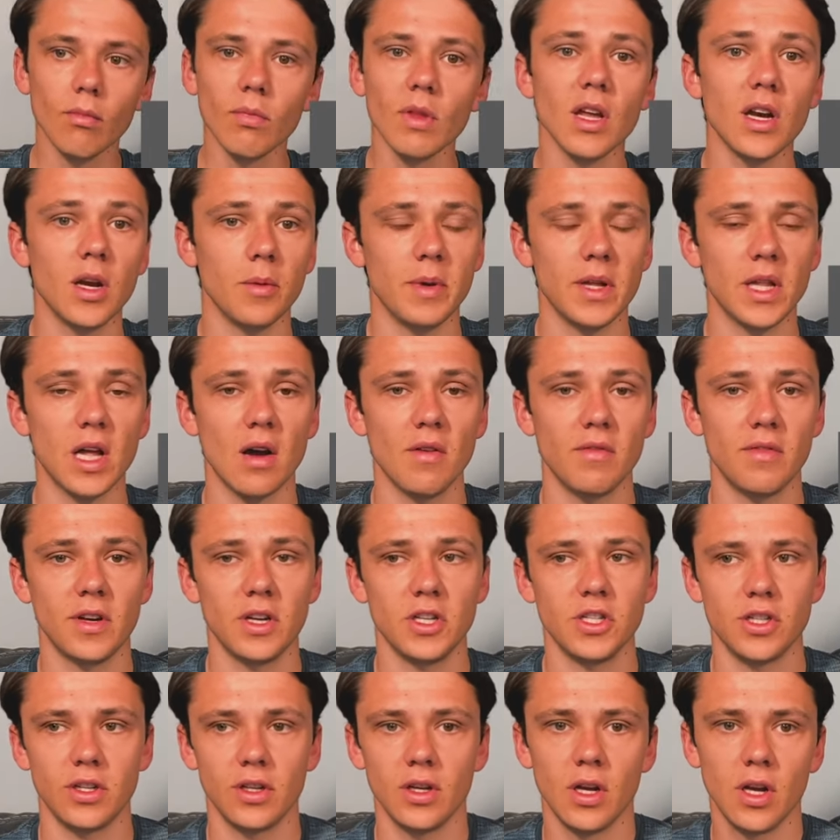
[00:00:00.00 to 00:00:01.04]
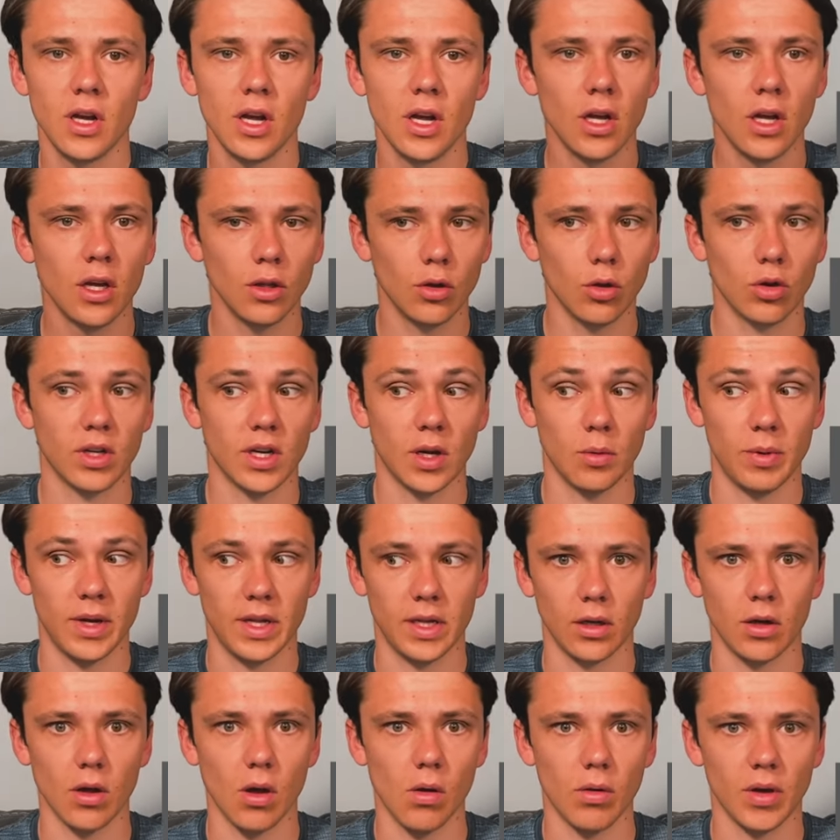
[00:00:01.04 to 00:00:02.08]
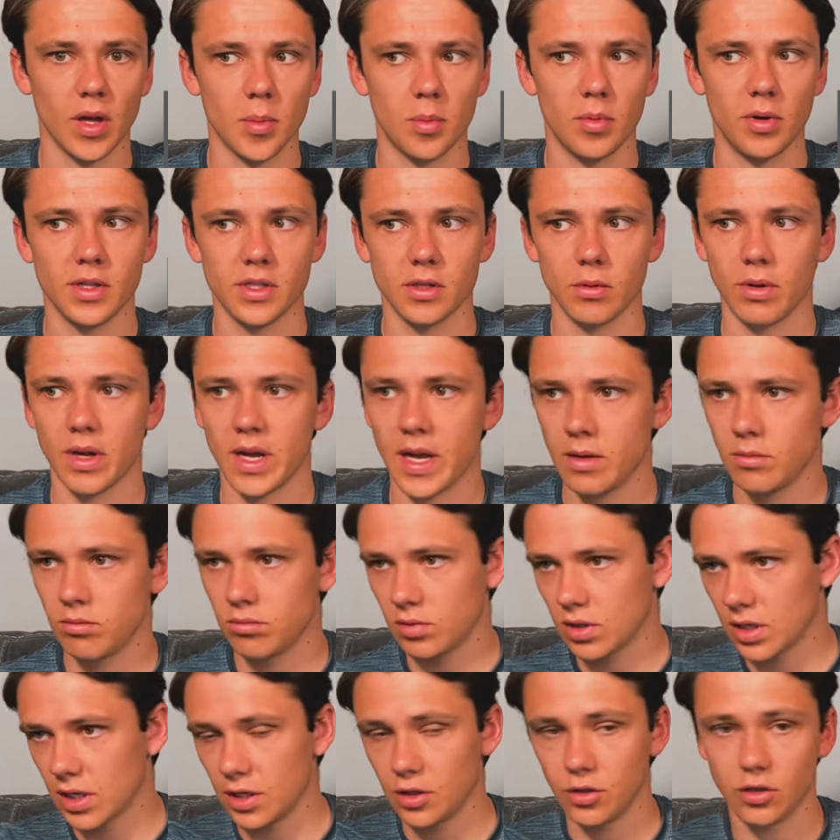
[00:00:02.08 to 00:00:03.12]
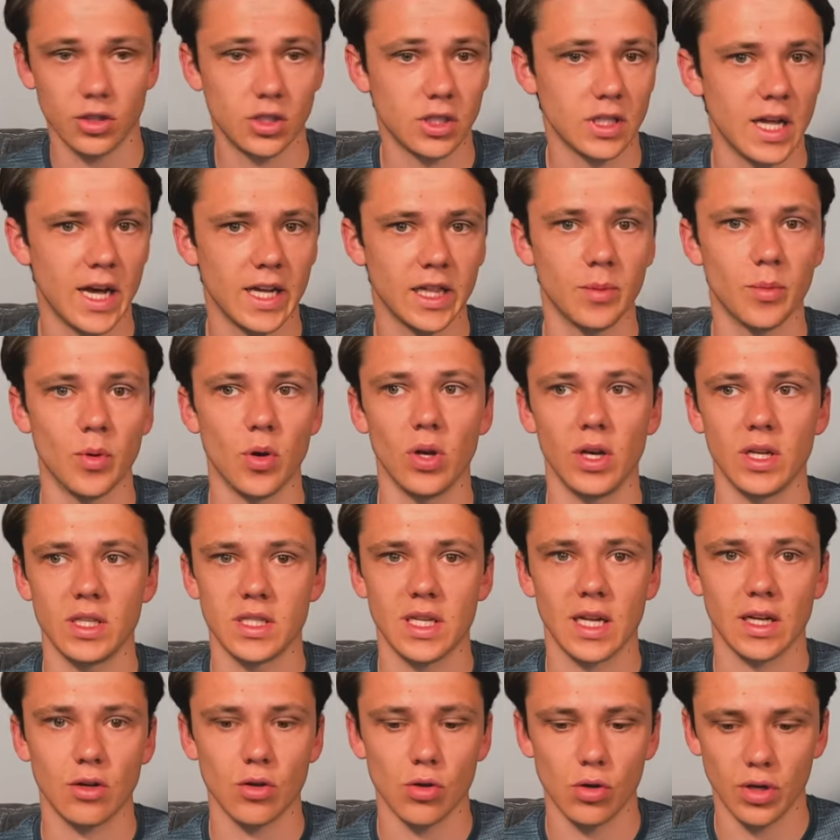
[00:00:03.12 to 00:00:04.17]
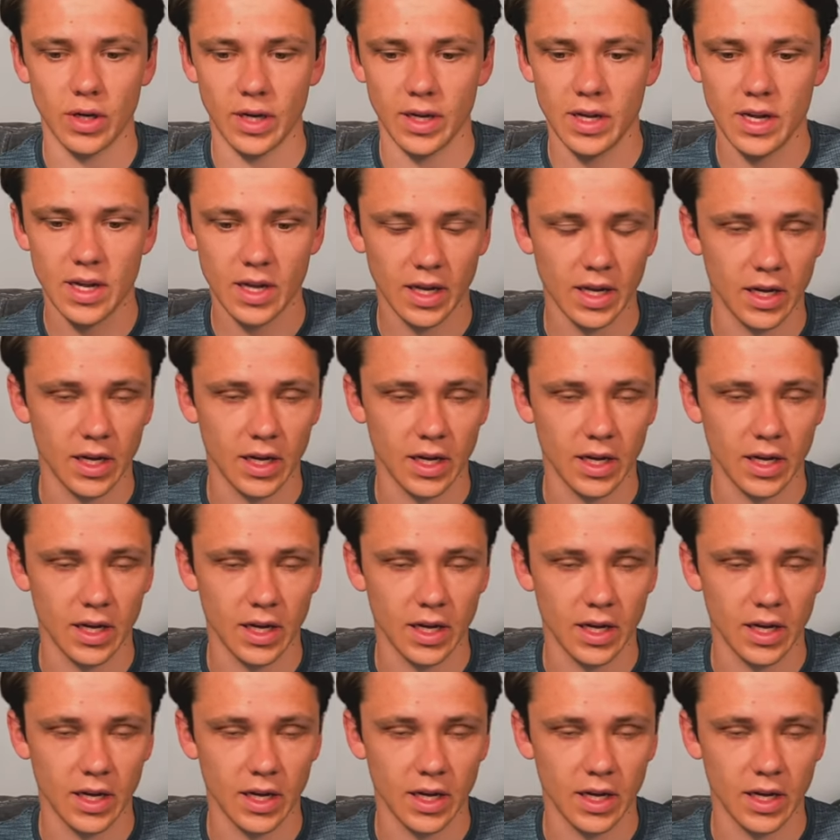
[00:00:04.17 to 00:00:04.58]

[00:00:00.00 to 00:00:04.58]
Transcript: And then with our finishing, looking at where the goalkeeper is, okay, kind of just slide the ball into that corner,